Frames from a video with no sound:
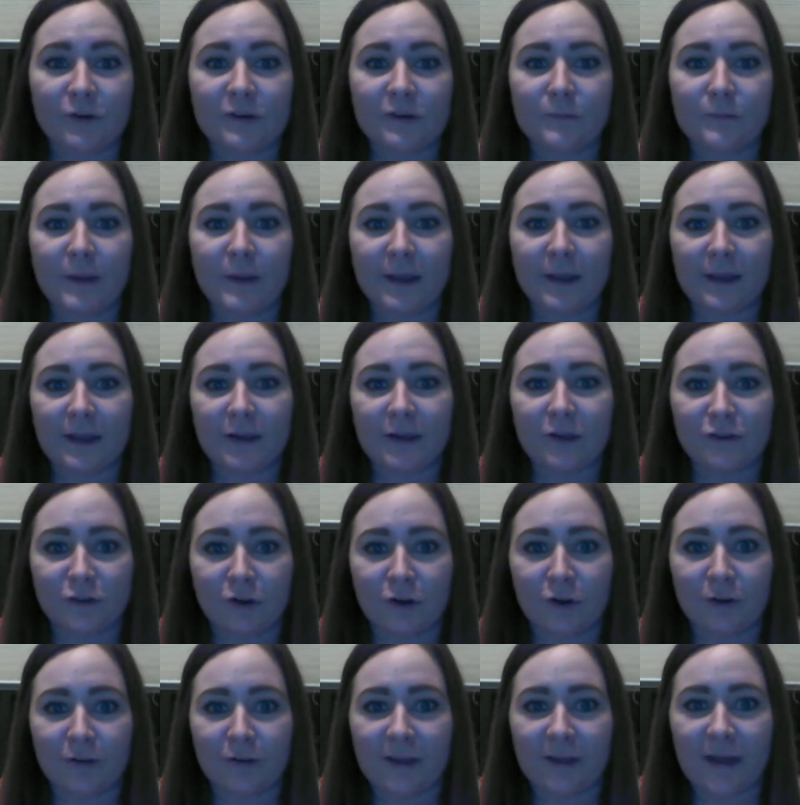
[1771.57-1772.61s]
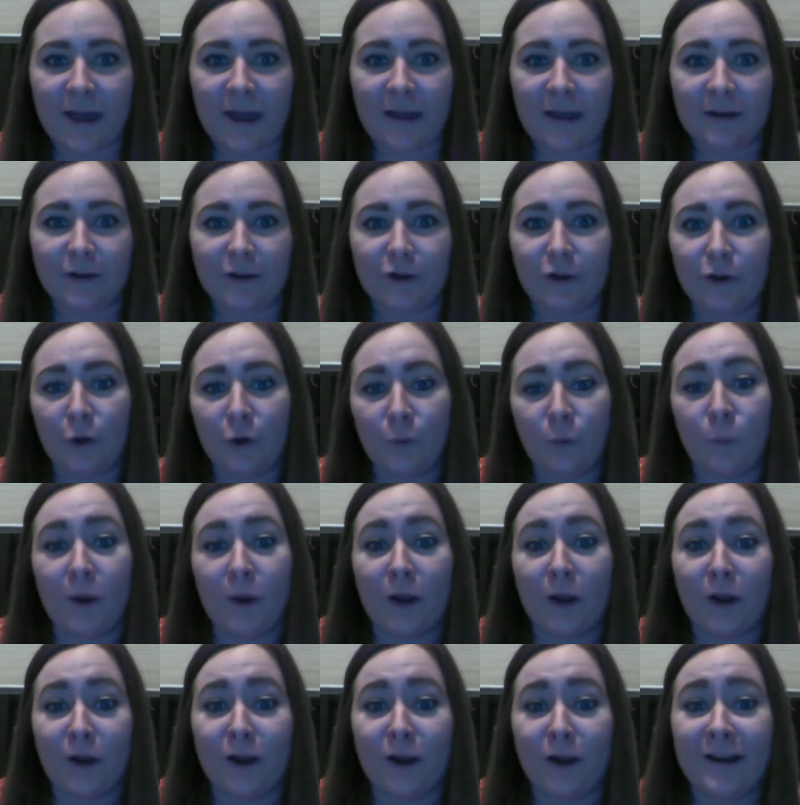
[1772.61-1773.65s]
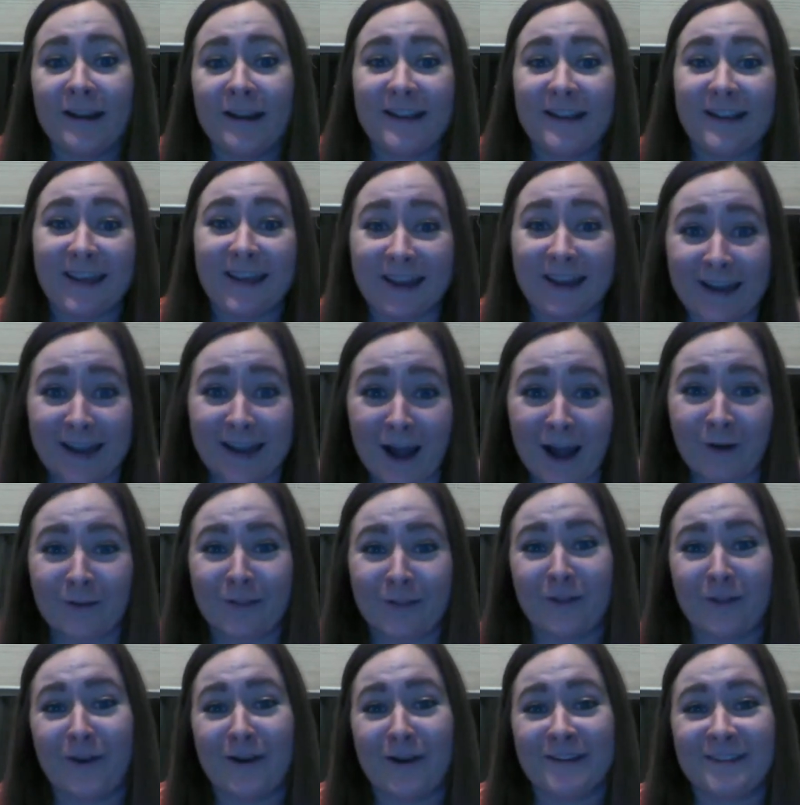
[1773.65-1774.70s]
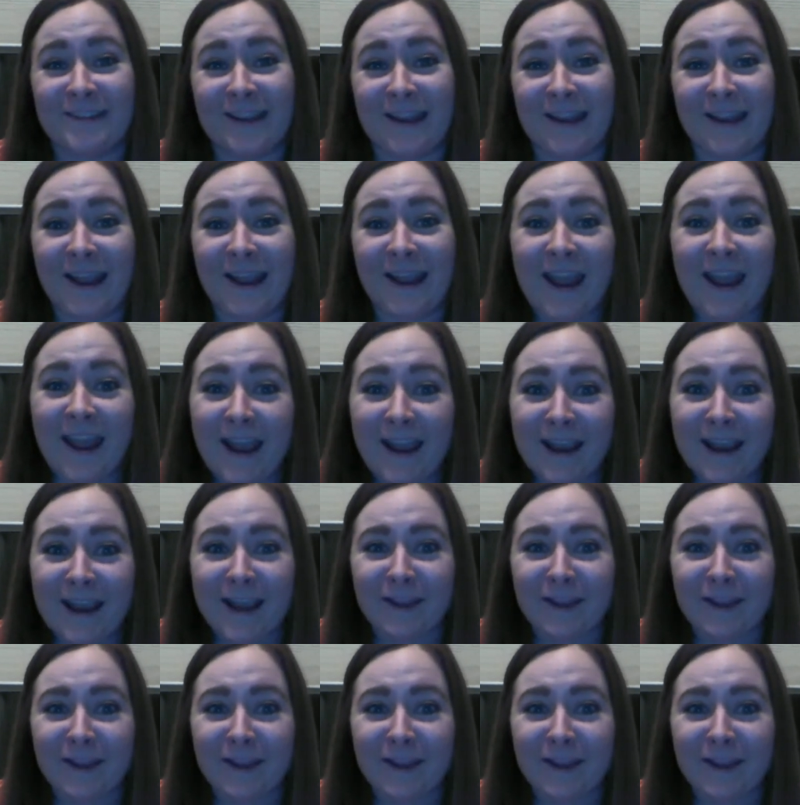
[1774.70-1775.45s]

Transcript: So just making sure that, we're getting out there and saying,